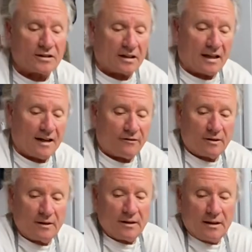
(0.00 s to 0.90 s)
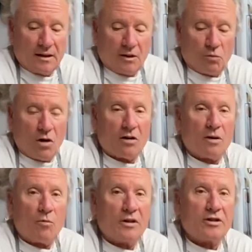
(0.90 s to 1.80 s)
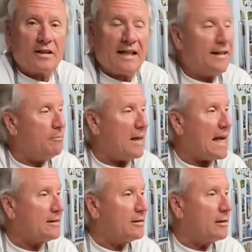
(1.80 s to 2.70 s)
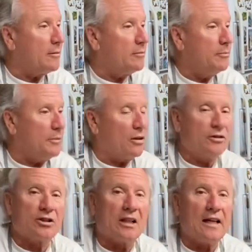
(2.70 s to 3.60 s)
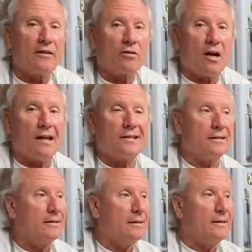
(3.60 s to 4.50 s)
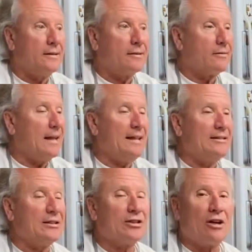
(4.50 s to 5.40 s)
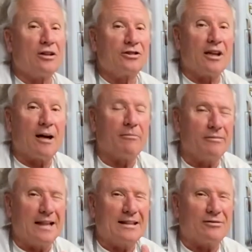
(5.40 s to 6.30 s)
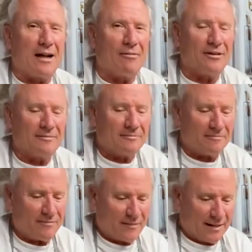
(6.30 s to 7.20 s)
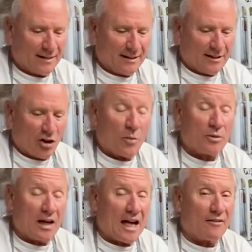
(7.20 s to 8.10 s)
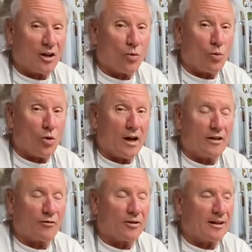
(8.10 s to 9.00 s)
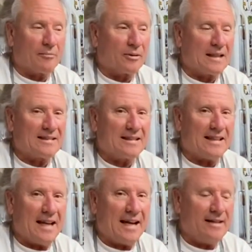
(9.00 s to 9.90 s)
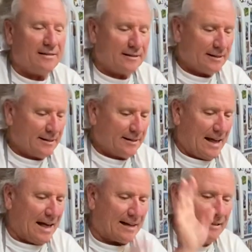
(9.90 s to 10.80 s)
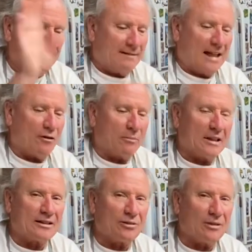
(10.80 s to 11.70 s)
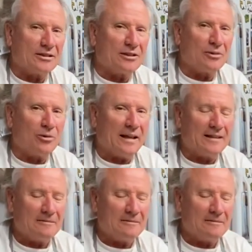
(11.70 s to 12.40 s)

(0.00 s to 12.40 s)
of life. Welcome once again back to the Built Inside the Garage at Randy's Guitar Shop. Thanks, Robert. Hope you're having a wonderful and a blessed day. Heck, have a blessed rest of the week.